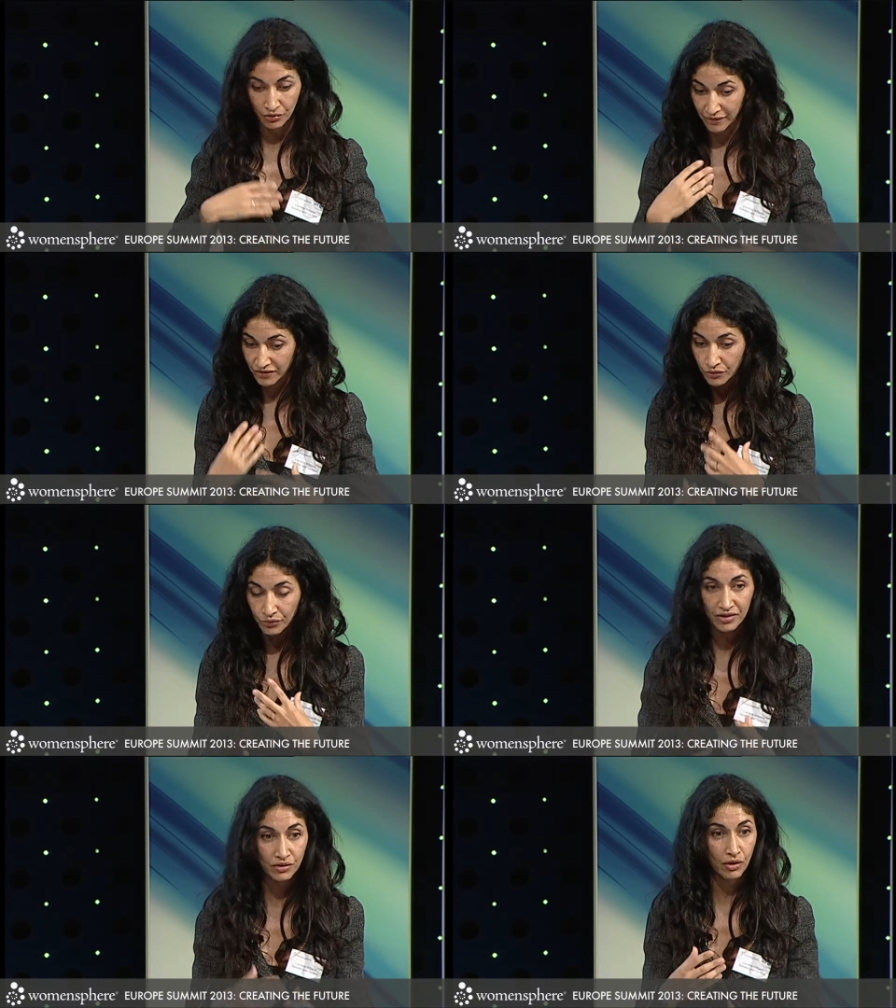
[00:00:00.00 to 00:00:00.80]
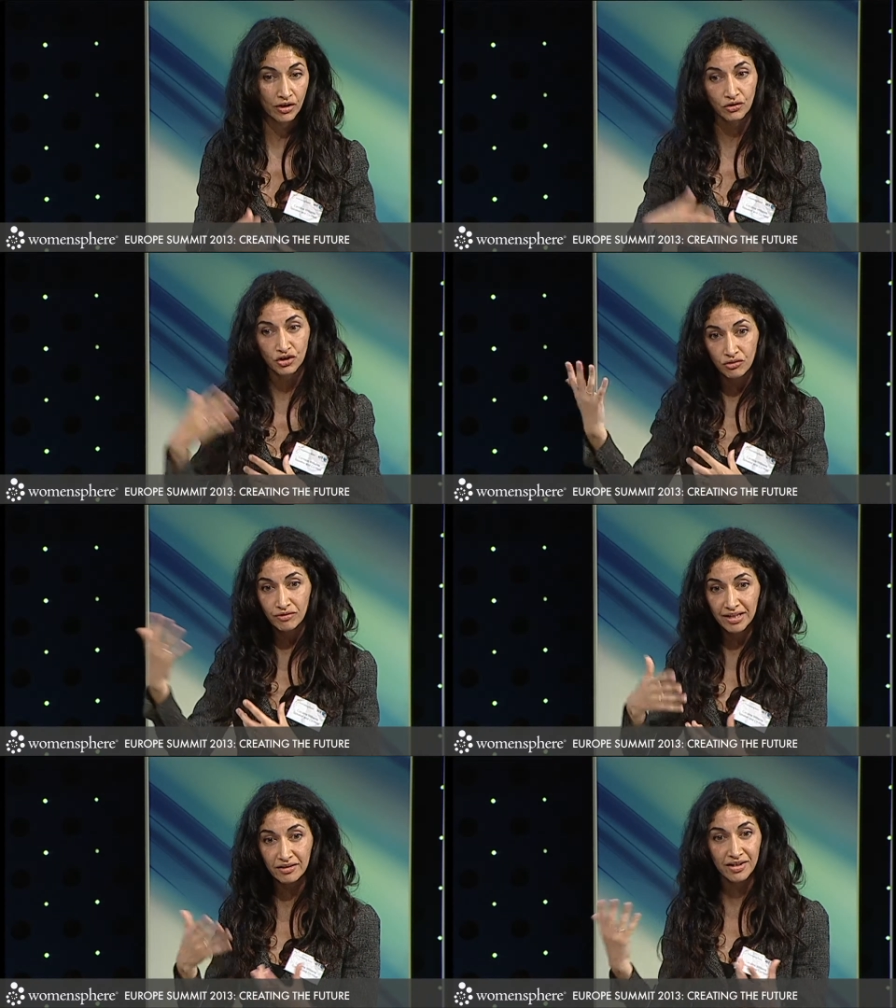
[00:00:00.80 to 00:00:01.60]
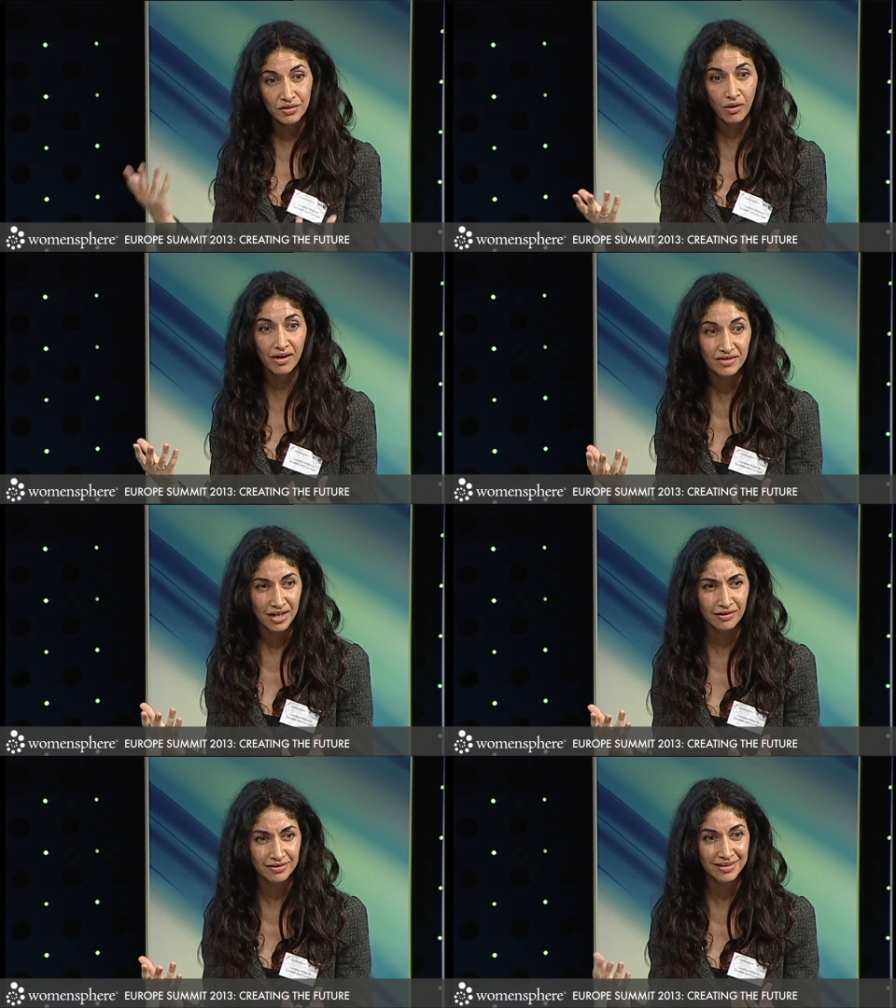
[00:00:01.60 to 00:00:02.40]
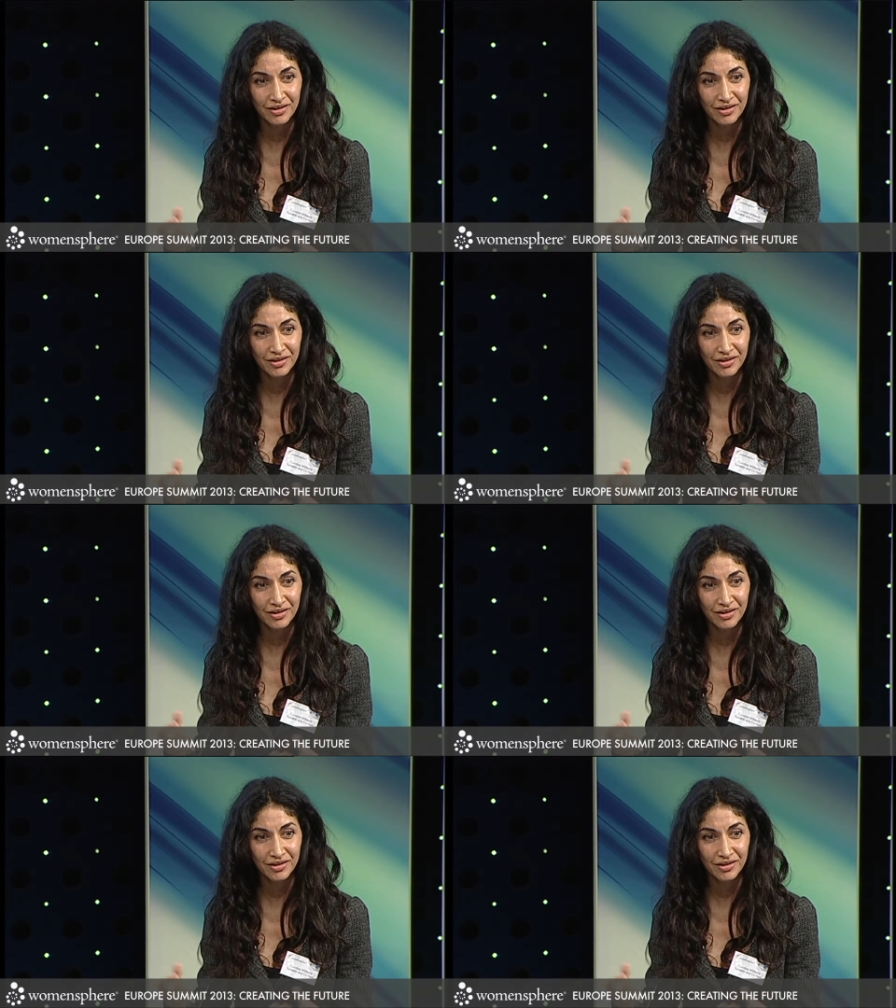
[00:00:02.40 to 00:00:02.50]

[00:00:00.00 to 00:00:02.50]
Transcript: You know, I've done all this work, you should recognise what I've done.